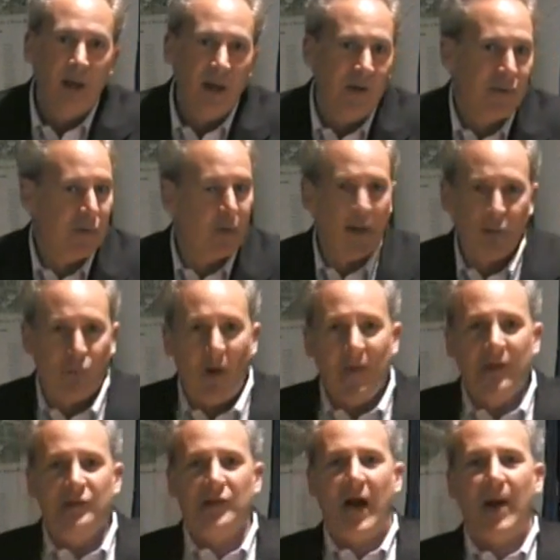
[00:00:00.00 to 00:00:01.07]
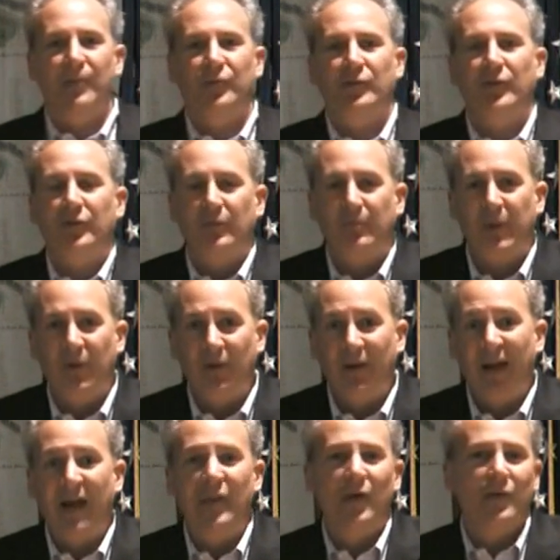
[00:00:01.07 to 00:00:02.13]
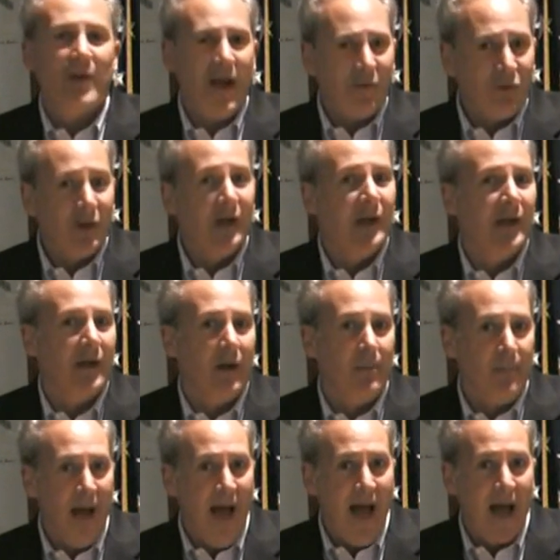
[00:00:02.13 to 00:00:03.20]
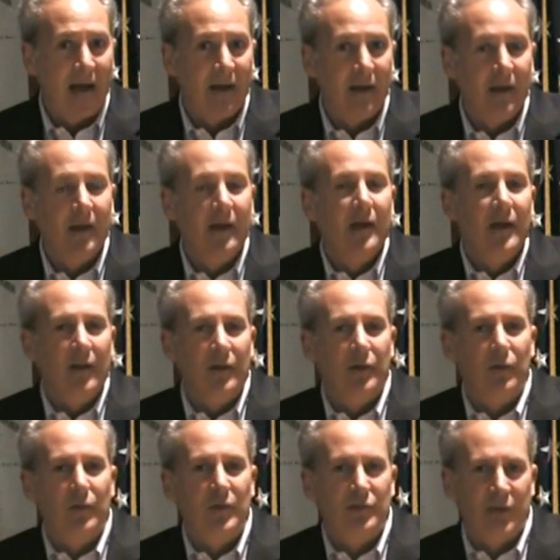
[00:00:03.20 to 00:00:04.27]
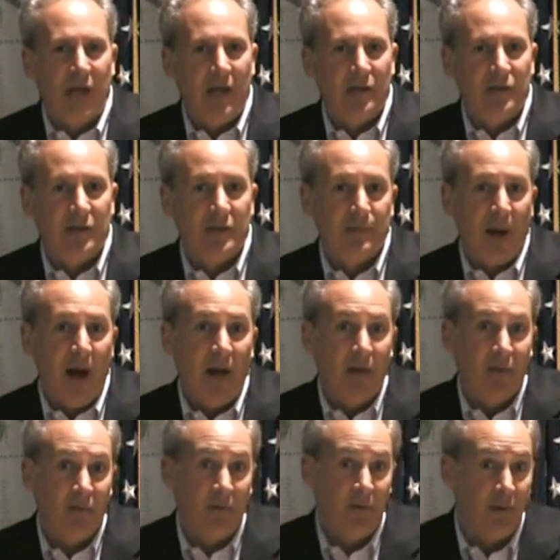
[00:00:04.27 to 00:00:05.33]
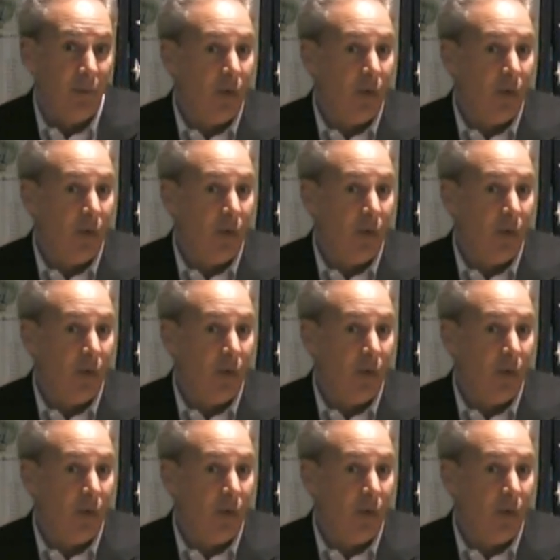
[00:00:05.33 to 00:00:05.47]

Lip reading: And so that's why the jobs are disappearing. And they're never going to come back until we change these policies.